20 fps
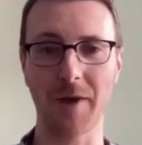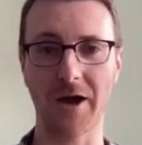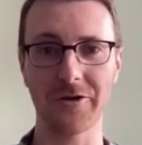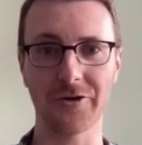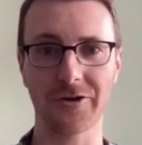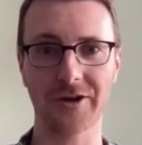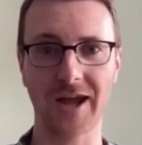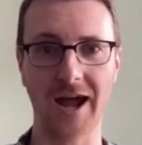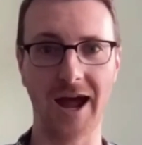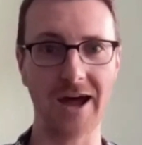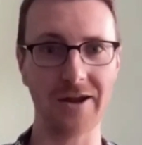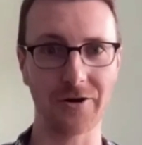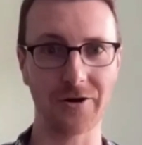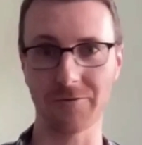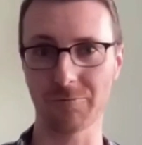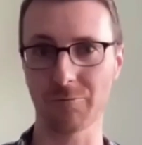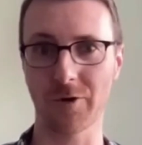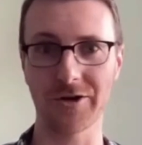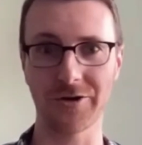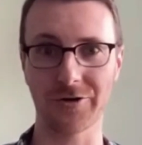your cat
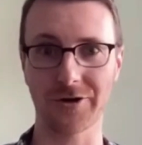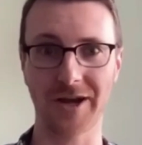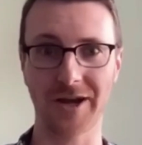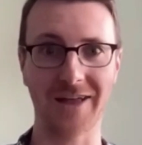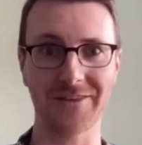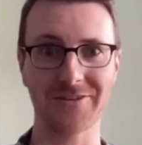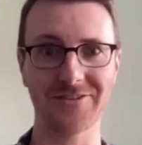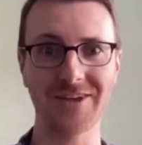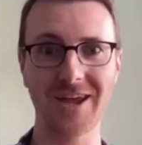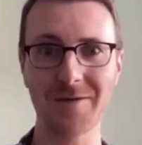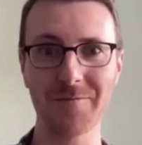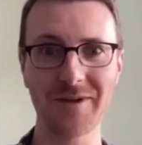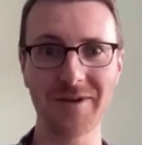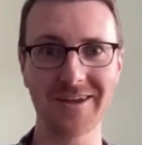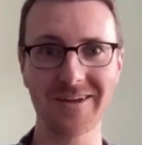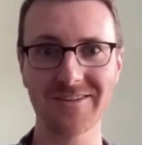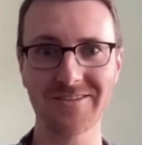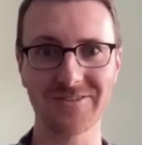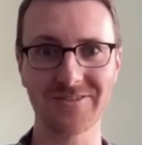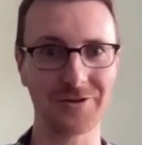or what your cat's name
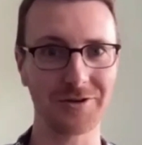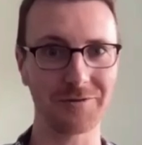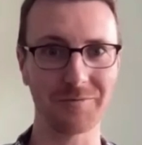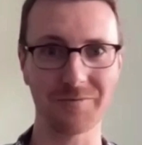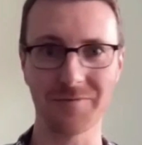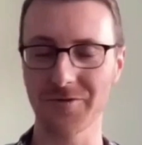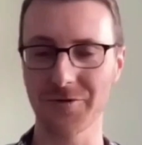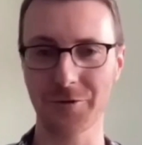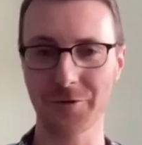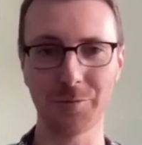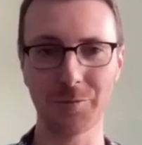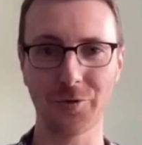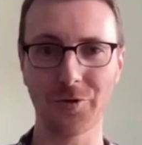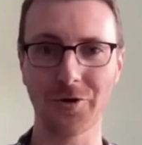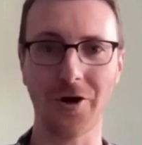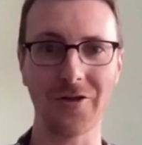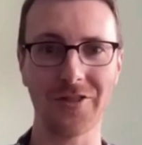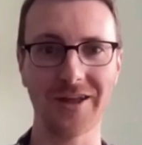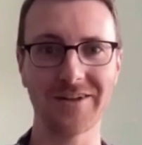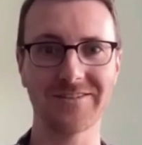is. You can put
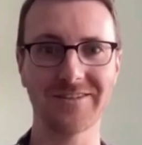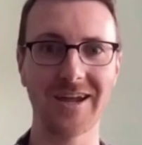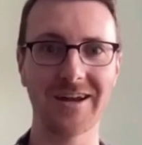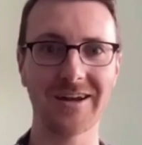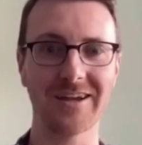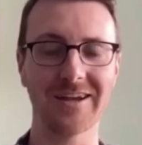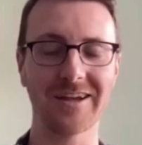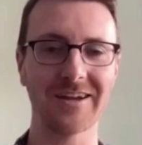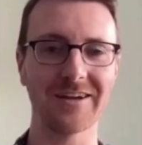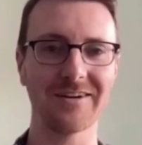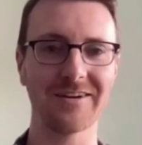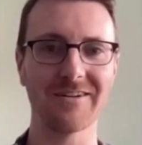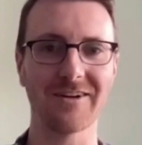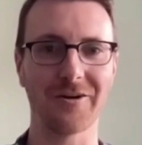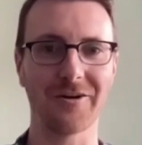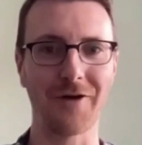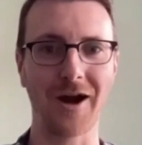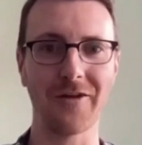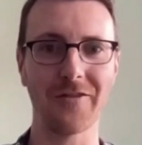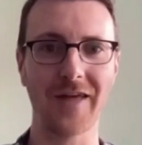all that data in
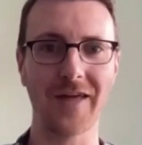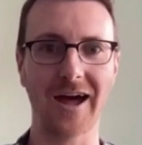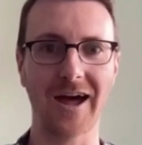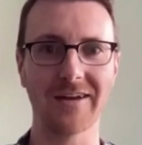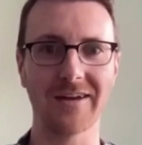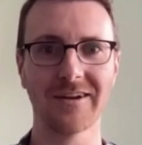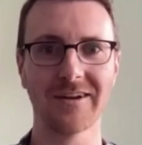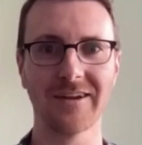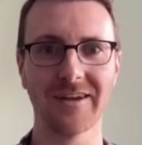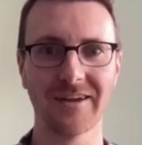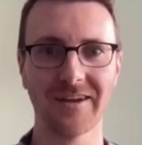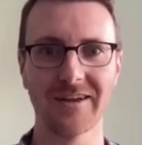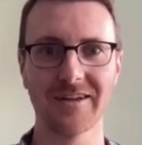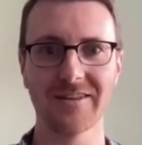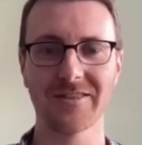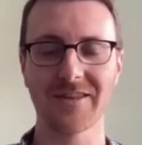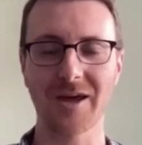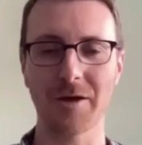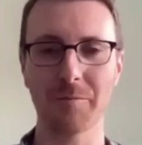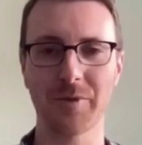around
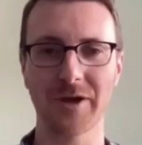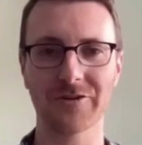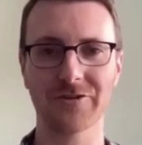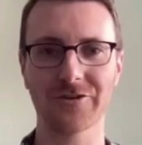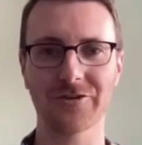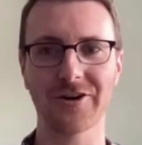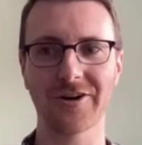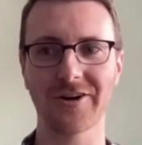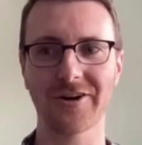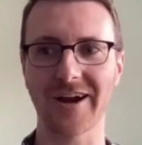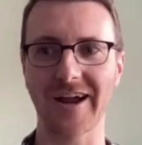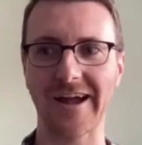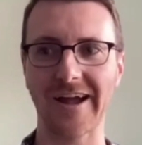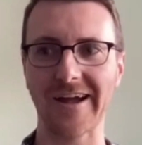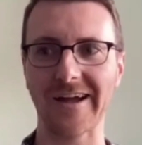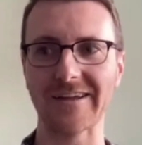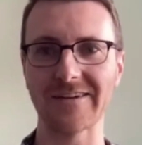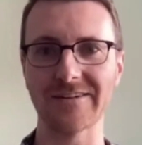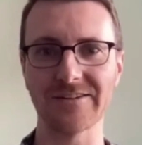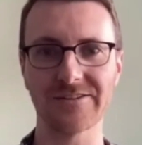that picture,
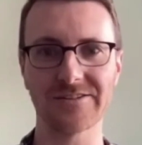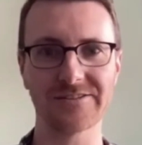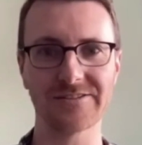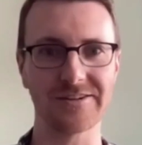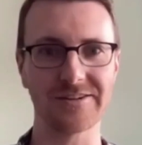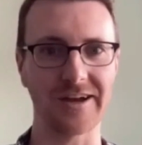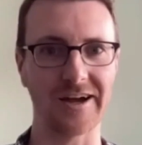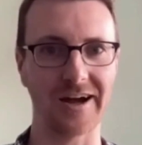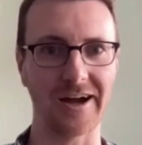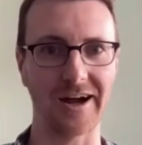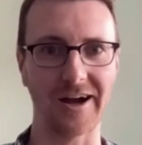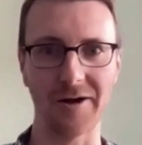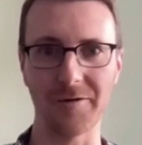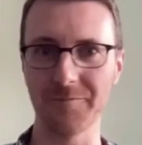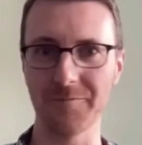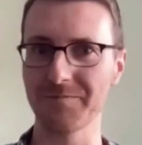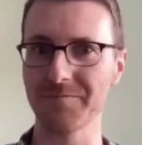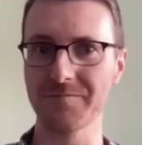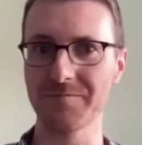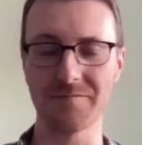and
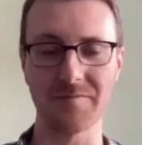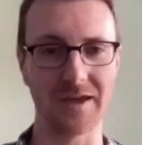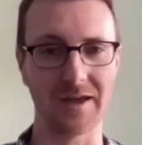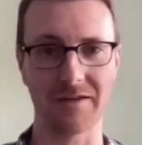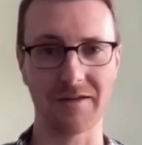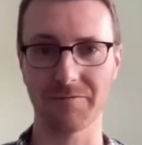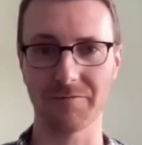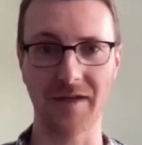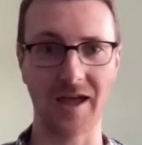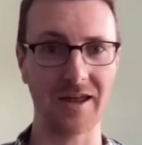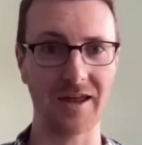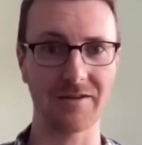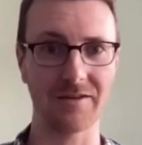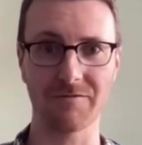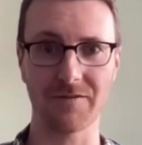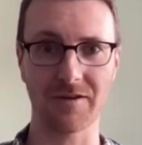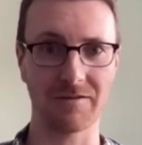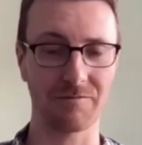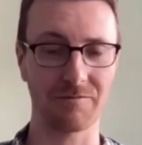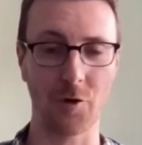
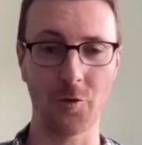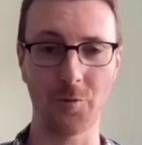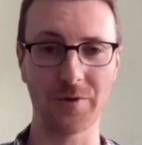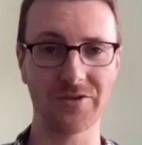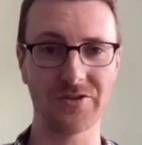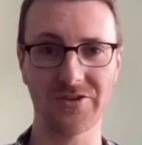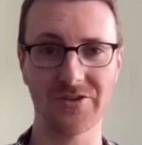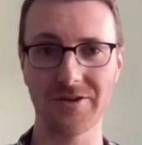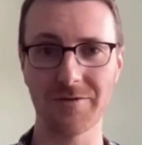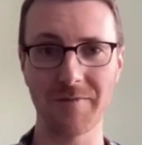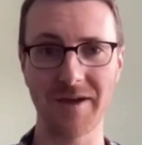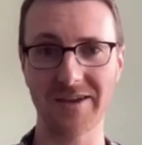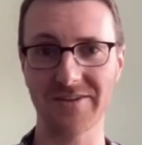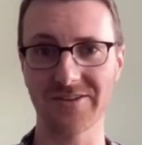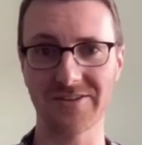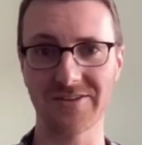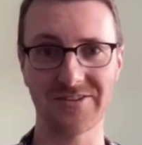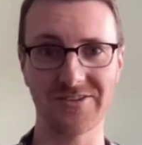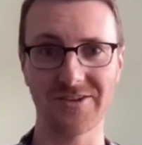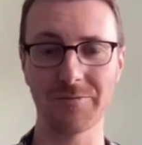OpenSea makes
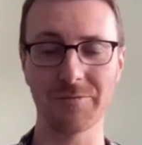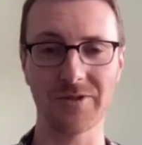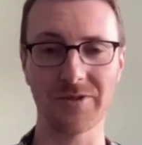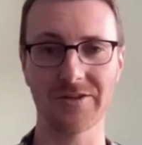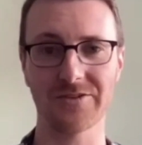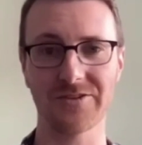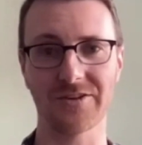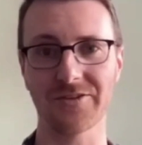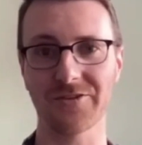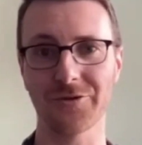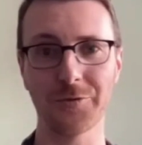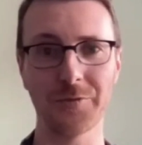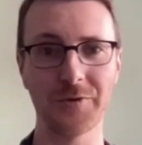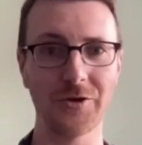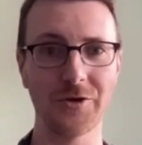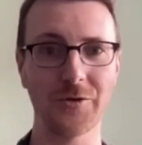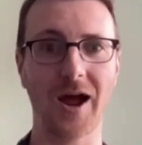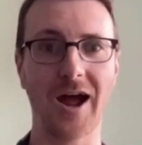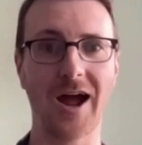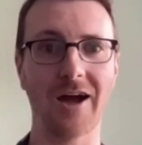it seamless. Assuming
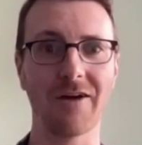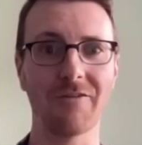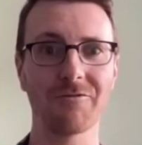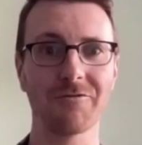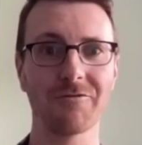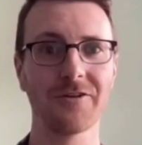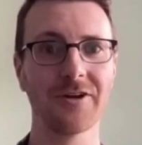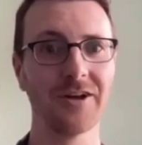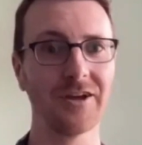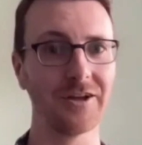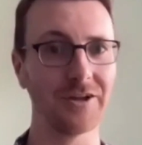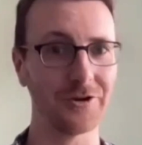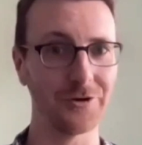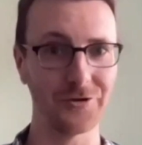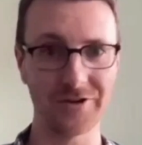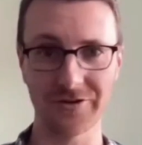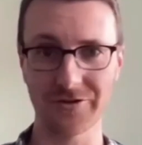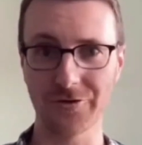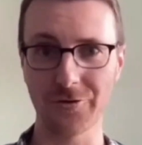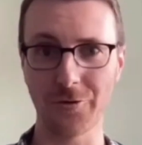you have your
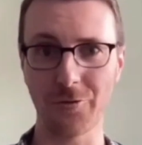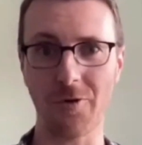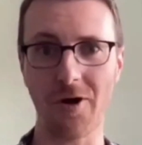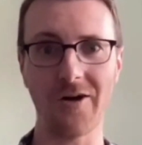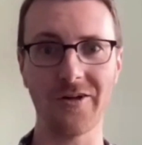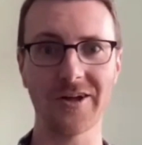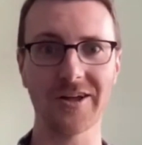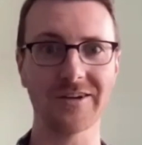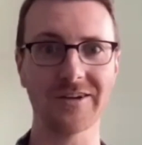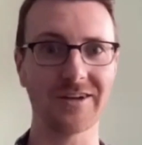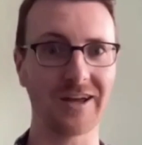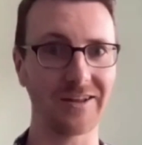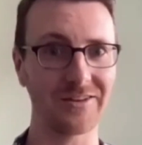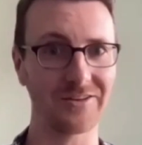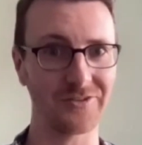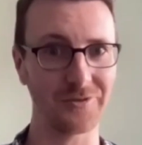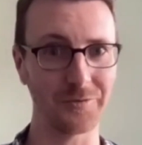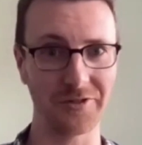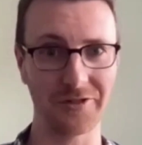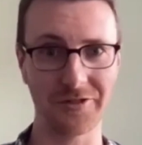digital wallet and
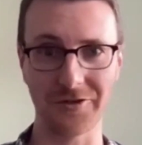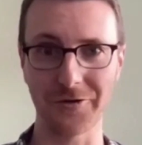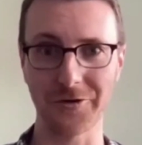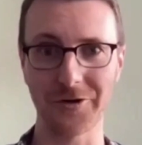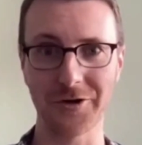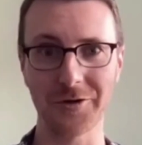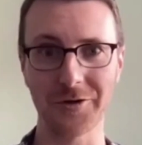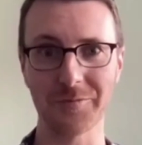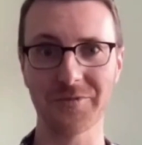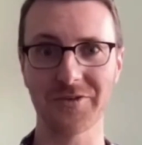some Ethereum